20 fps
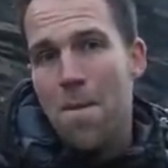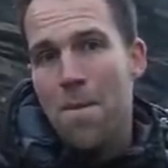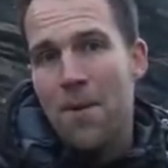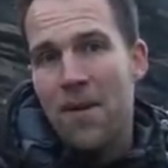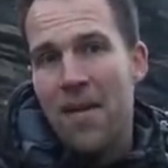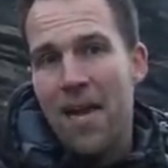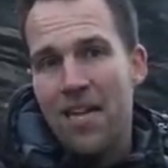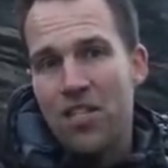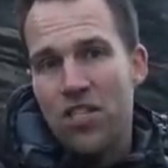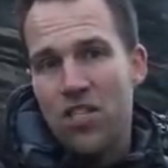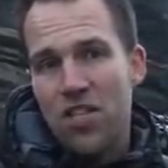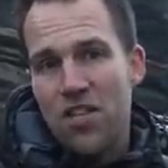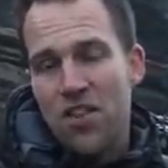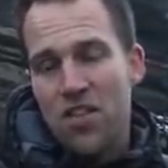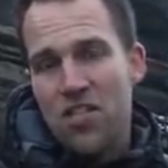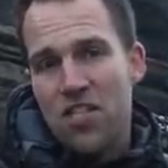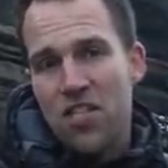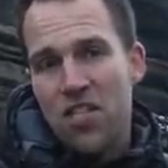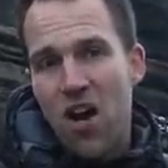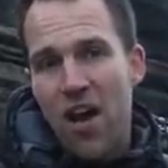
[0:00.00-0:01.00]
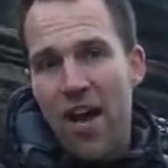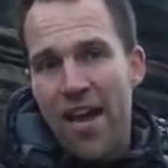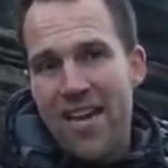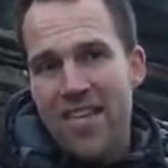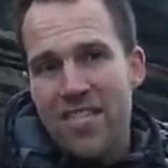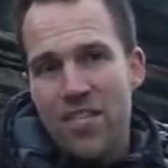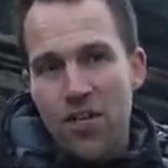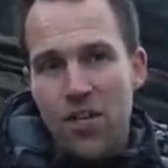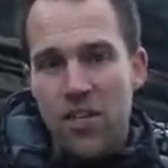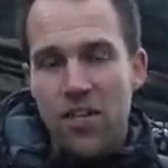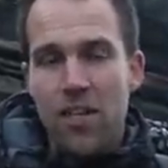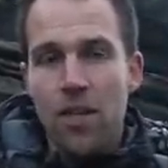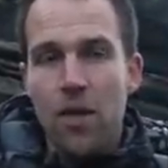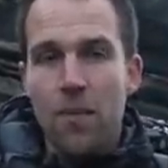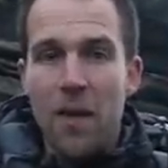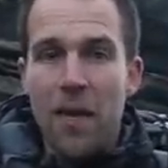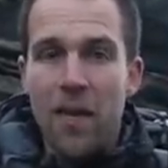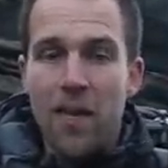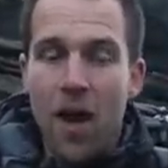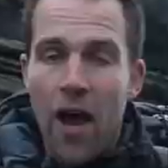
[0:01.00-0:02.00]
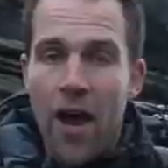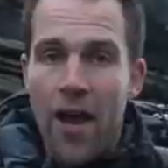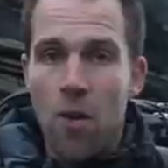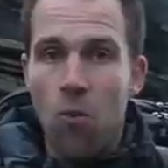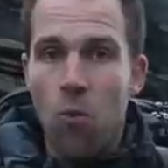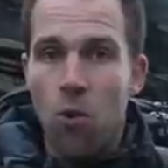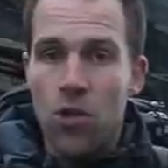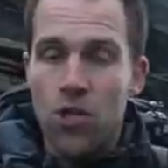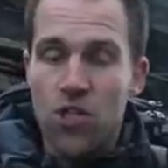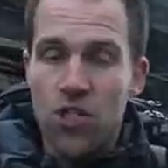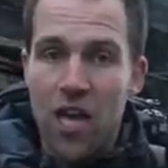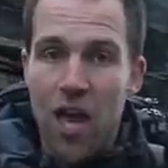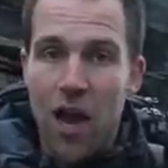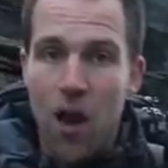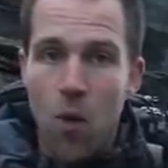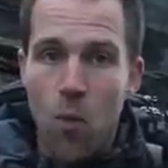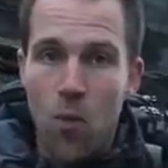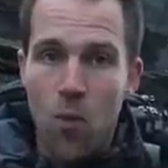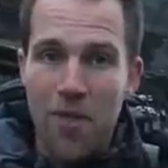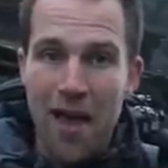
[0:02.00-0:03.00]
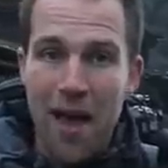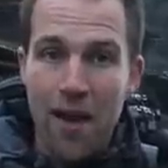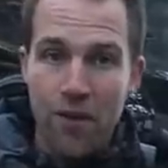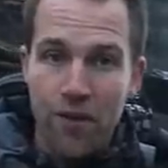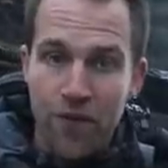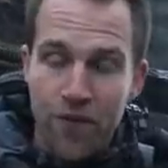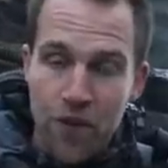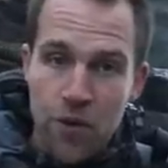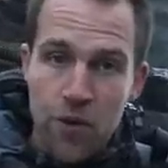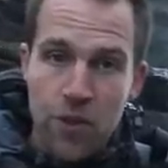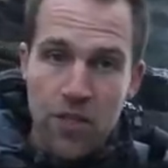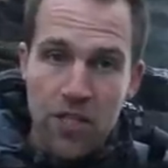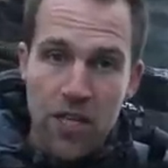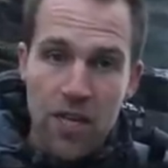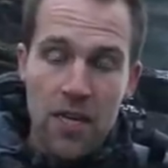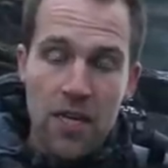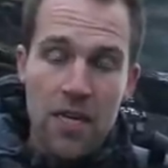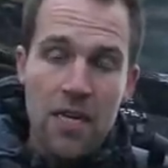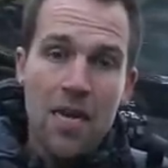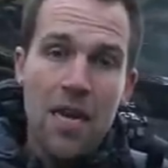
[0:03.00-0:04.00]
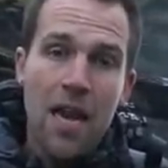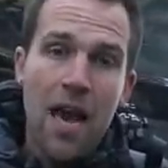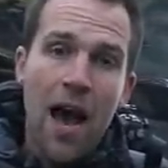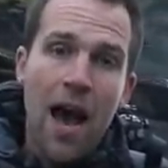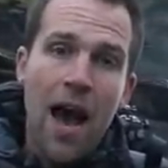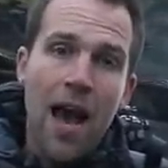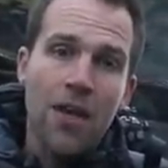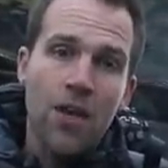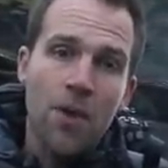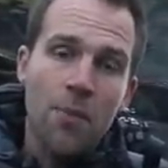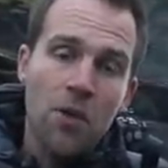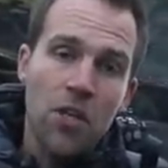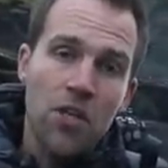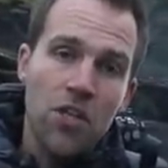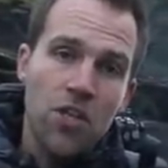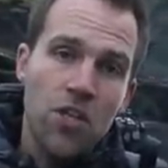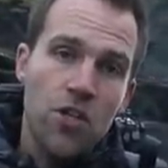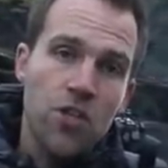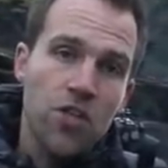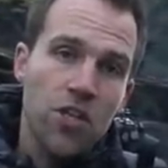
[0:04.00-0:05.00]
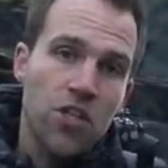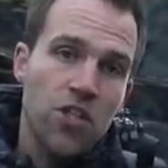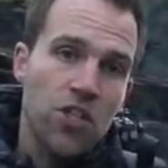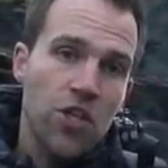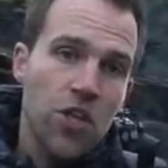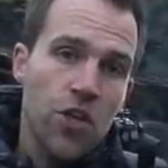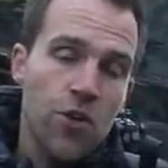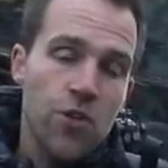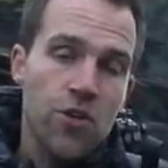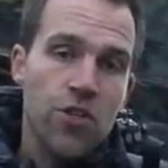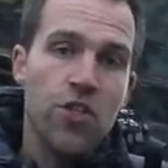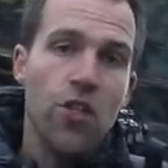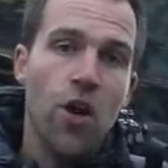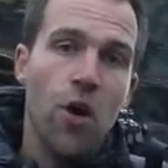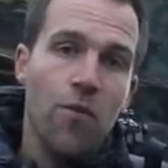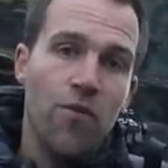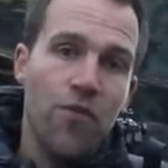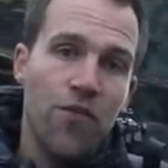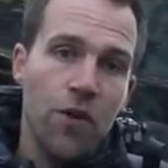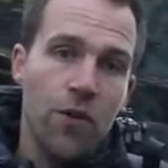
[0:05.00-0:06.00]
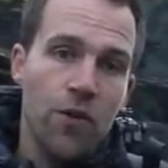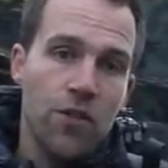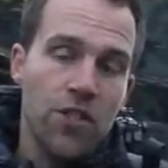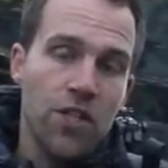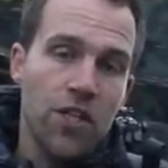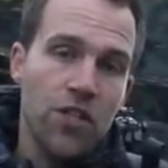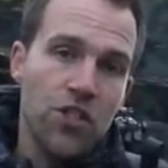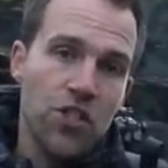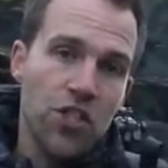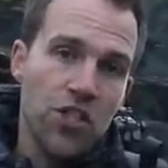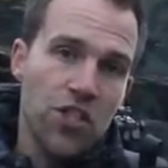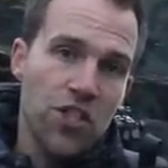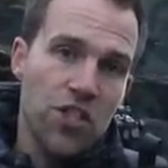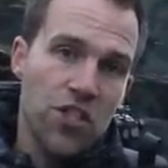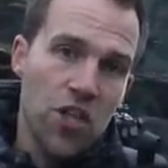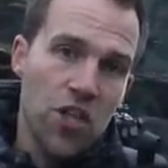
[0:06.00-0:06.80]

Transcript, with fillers: But actually the sky is looking a little bit light and washed out without a filter. And I'm gonna use a two-stop filter just to